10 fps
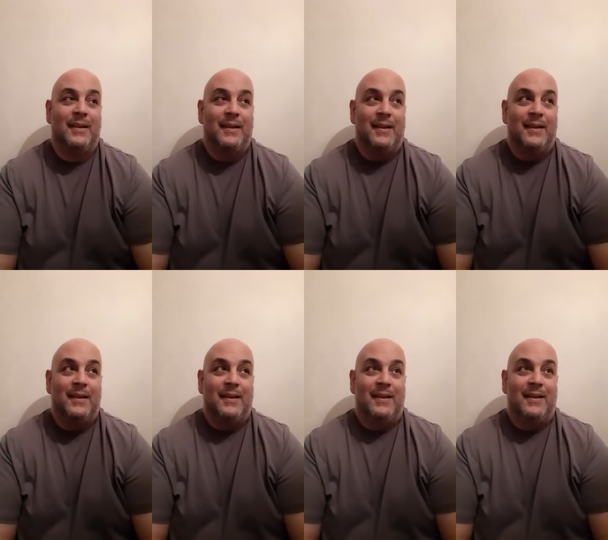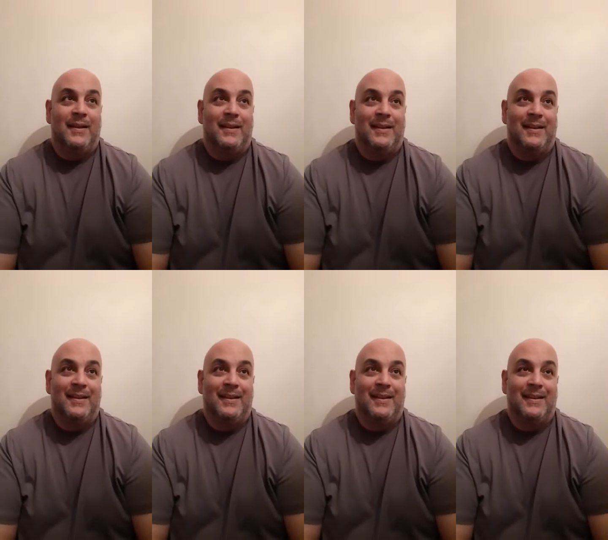
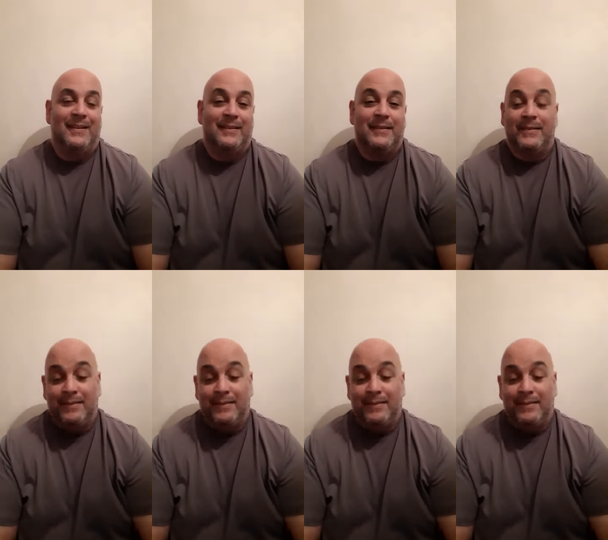No one is speaking in this clip.